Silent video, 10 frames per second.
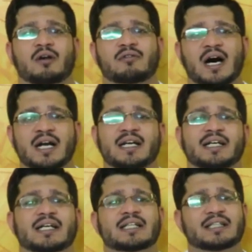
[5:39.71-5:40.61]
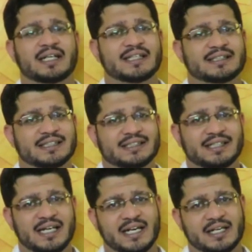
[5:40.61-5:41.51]
of Article
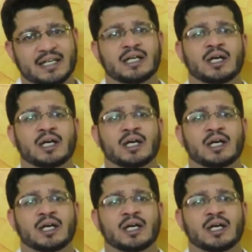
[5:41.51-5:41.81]
368,